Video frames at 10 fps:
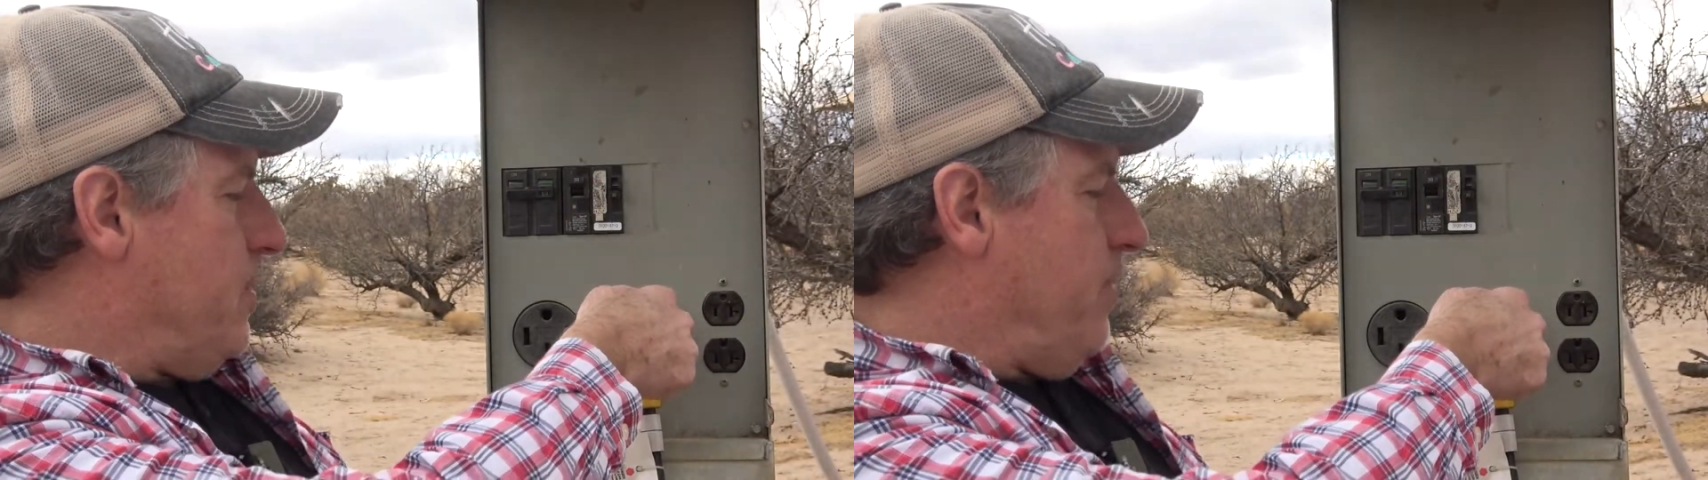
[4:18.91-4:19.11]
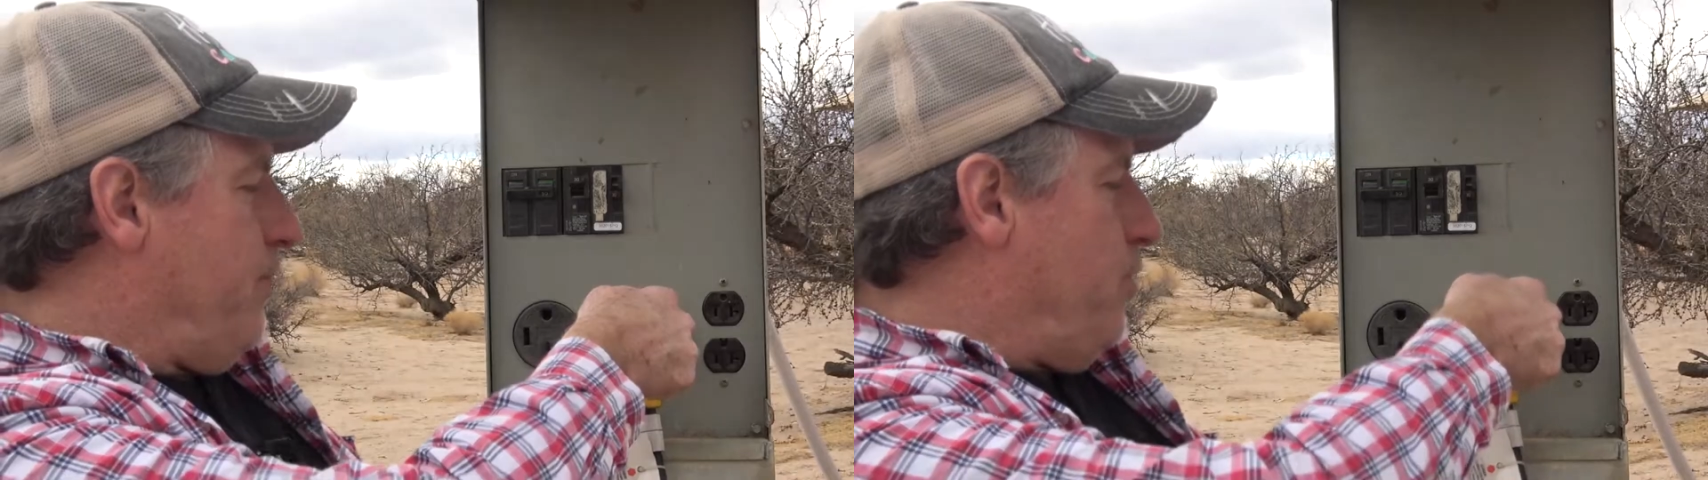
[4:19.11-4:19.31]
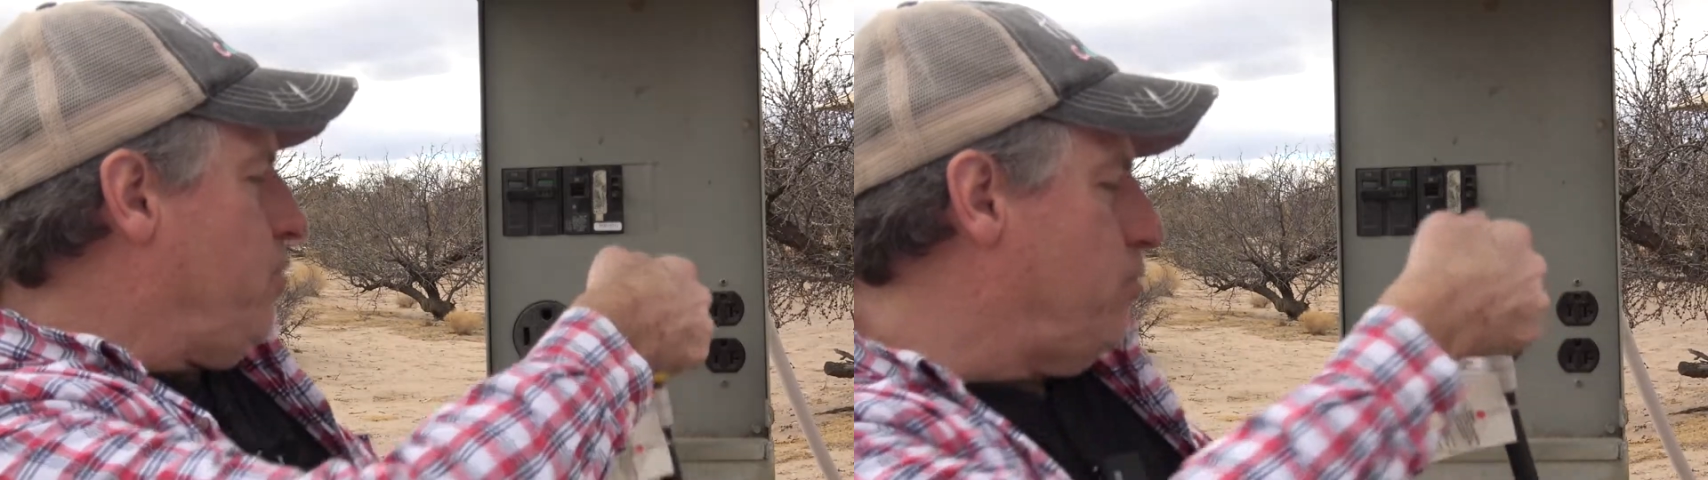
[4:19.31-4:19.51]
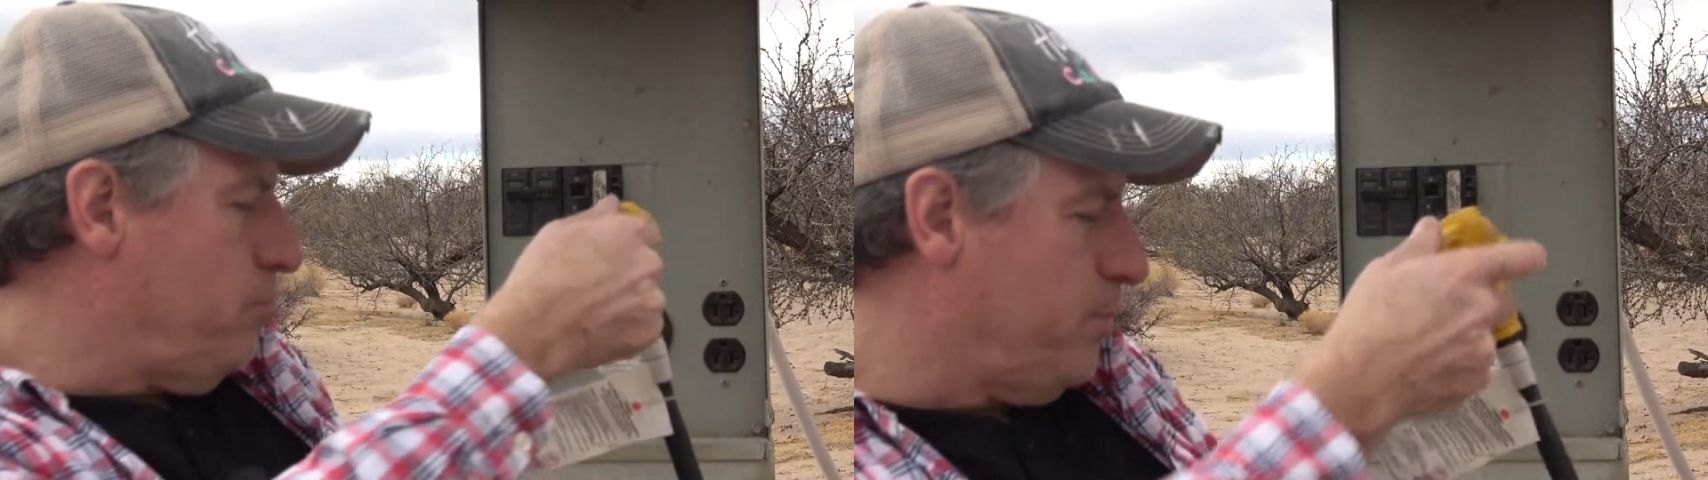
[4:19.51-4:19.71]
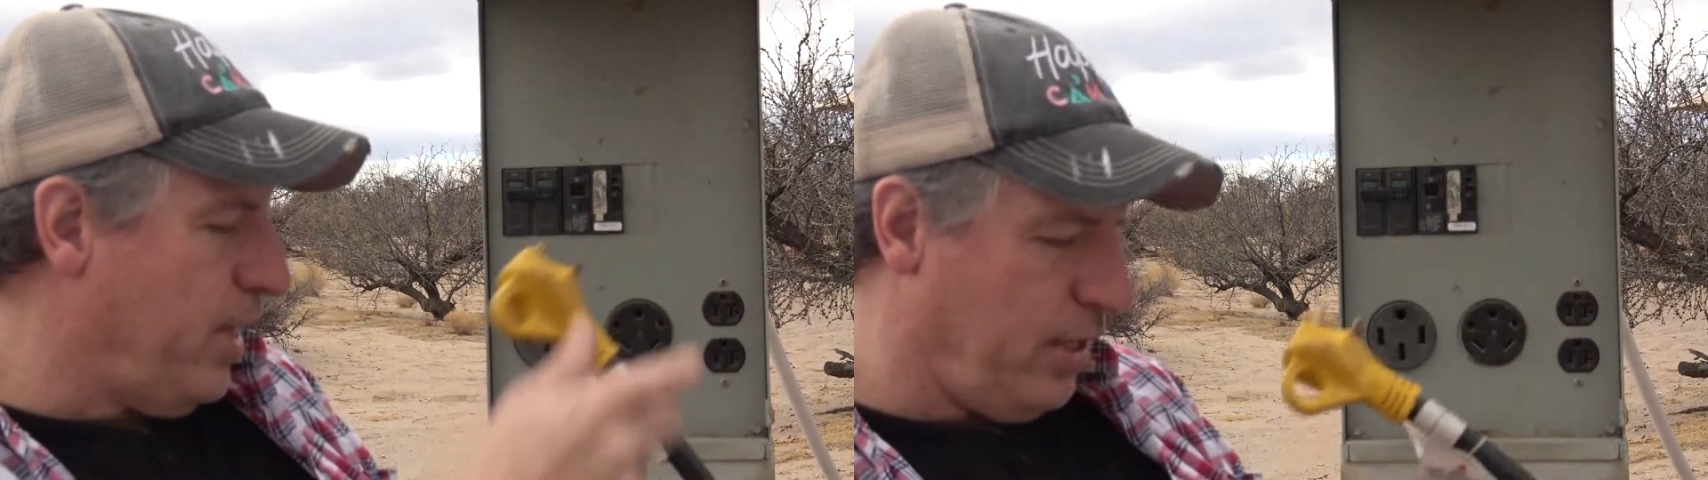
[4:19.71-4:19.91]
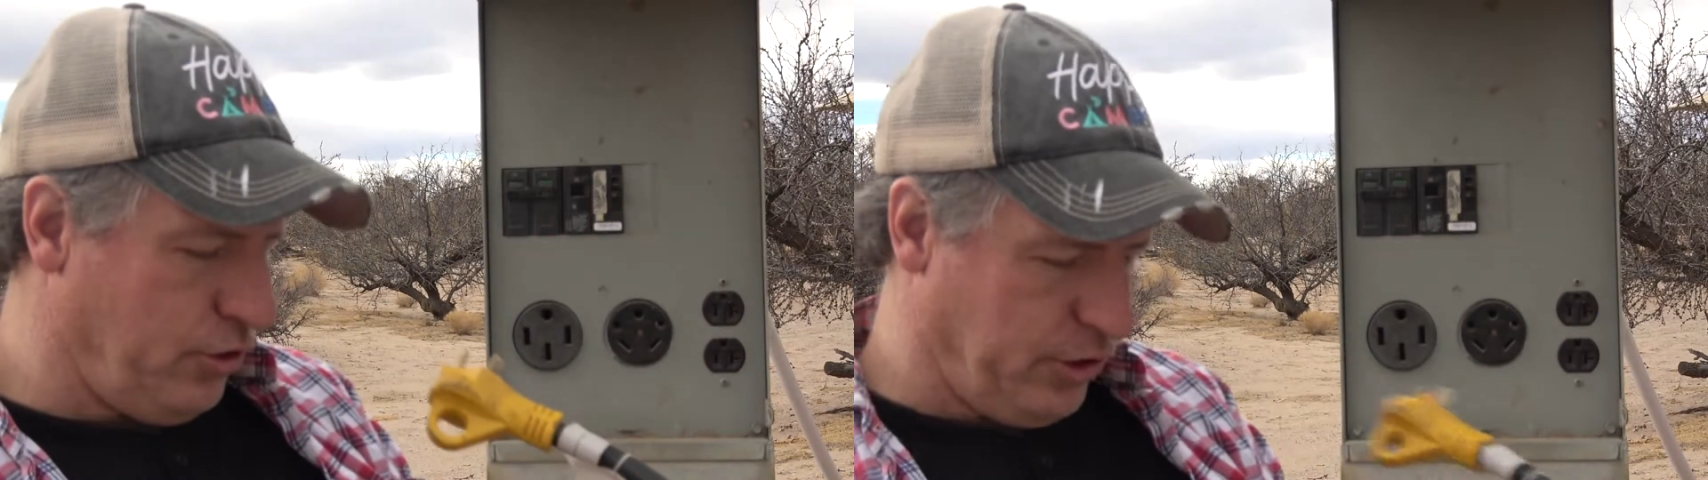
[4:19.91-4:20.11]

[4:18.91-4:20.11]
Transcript: if you by any